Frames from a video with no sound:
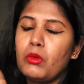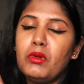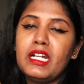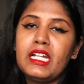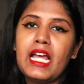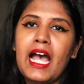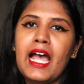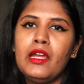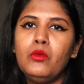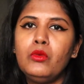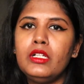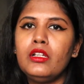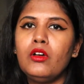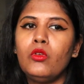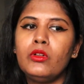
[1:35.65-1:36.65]
but I
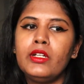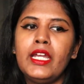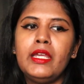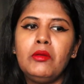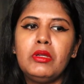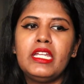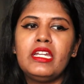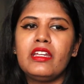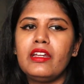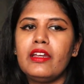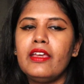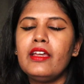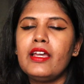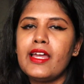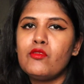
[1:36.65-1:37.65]
will only be
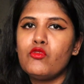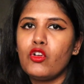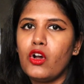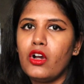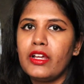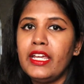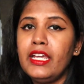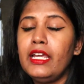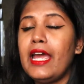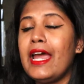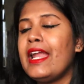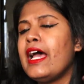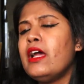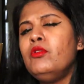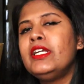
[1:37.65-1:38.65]
reading and vlogging,
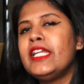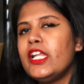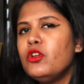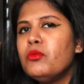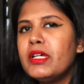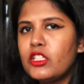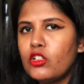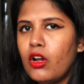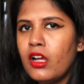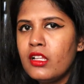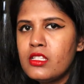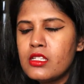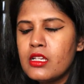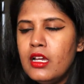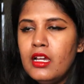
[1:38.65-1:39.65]
and I will tell you my
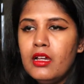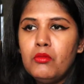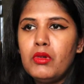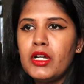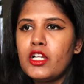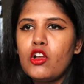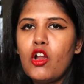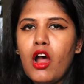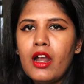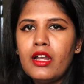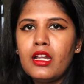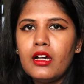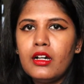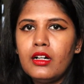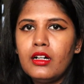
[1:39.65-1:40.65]
thoughts, but
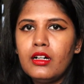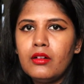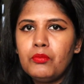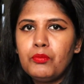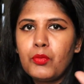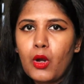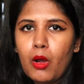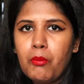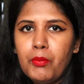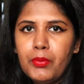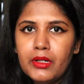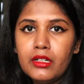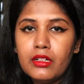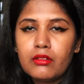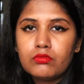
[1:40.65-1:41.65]
not a
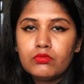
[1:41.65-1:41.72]
proper